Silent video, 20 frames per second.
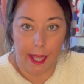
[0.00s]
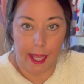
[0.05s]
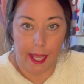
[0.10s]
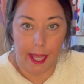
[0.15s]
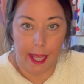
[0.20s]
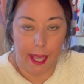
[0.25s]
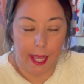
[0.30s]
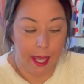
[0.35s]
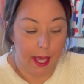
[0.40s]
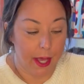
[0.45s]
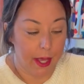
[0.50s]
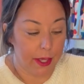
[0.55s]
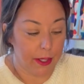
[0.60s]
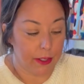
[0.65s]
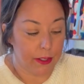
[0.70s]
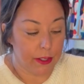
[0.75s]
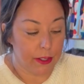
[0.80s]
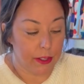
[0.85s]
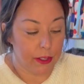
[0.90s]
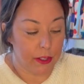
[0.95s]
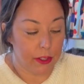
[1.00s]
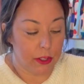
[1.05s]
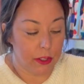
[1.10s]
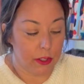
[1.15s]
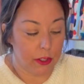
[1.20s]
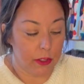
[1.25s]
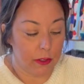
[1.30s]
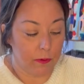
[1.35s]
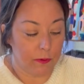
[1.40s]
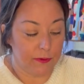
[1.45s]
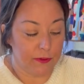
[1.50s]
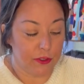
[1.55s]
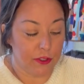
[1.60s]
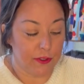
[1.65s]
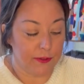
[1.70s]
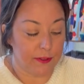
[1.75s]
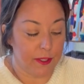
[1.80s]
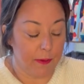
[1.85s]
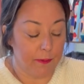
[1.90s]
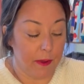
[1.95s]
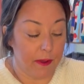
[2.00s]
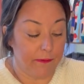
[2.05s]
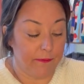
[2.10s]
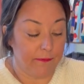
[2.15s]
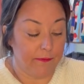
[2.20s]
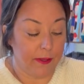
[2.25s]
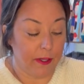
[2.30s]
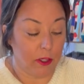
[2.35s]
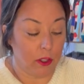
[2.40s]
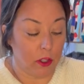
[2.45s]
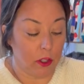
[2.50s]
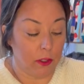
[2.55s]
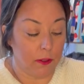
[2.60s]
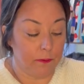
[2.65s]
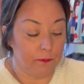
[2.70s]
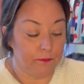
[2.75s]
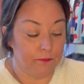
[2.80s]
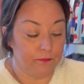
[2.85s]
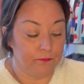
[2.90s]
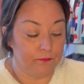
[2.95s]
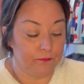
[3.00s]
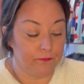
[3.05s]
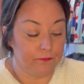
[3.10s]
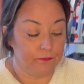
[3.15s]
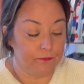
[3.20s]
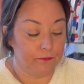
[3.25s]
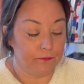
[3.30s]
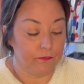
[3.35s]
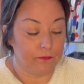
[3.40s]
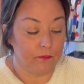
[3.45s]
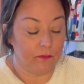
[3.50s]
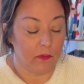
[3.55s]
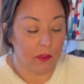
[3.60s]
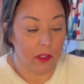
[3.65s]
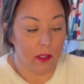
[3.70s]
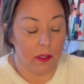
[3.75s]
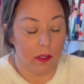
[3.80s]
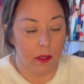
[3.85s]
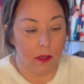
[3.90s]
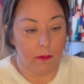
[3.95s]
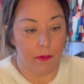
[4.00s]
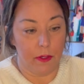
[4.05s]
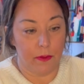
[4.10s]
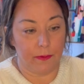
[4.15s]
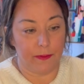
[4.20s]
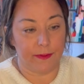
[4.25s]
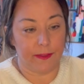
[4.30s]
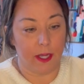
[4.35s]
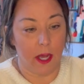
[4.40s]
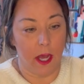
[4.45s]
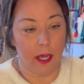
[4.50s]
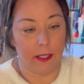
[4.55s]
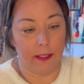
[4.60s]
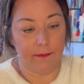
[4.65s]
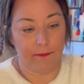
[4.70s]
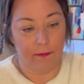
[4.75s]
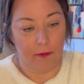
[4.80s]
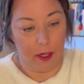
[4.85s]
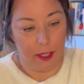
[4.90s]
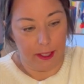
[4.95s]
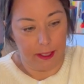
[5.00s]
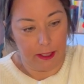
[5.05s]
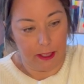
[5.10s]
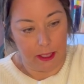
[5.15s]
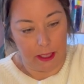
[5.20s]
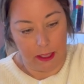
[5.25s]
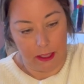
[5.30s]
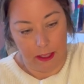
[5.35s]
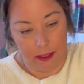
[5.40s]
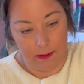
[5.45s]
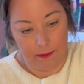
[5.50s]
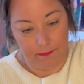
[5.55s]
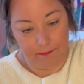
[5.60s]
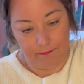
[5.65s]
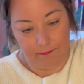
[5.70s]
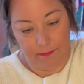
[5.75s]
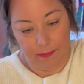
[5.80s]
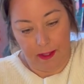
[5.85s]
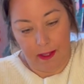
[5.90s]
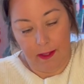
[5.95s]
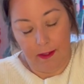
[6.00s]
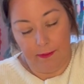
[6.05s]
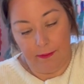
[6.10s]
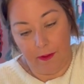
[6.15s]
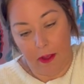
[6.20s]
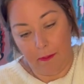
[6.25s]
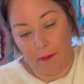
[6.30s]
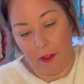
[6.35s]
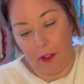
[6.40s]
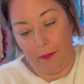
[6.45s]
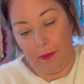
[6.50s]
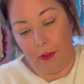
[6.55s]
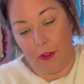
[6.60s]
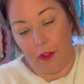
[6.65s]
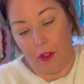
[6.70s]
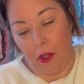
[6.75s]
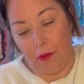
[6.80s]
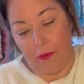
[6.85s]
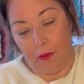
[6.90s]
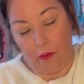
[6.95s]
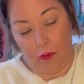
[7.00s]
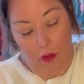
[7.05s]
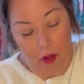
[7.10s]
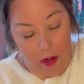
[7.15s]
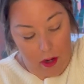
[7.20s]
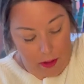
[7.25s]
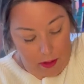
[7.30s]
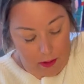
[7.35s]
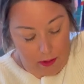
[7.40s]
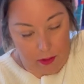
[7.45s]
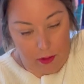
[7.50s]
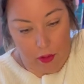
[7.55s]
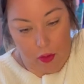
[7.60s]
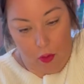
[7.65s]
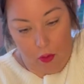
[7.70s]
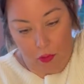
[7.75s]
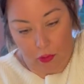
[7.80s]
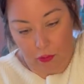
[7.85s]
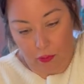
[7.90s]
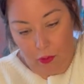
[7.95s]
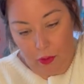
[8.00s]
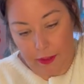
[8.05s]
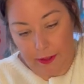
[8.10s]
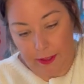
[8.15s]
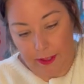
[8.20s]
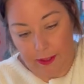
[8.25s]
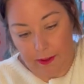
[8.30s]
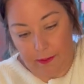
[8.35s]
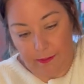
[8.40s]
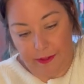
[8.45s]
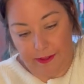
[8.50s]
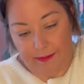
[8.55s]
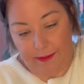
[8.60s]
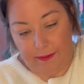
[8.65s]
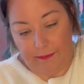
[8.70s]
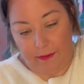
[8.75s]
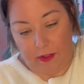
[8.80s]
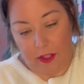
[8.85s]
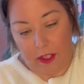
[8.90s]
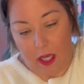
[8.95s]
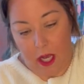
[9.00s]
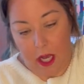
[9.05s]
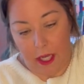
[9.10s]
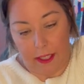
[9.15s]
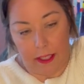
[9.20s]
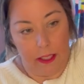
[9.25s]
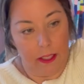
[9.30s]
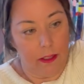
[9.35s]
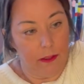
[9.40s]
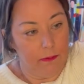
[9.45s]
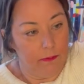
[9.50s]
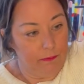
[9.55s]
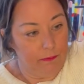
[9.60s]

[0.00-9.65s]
And it was just on my finger, but it was kind of frightening. So I'm going to put another longer gold one here because I've got it.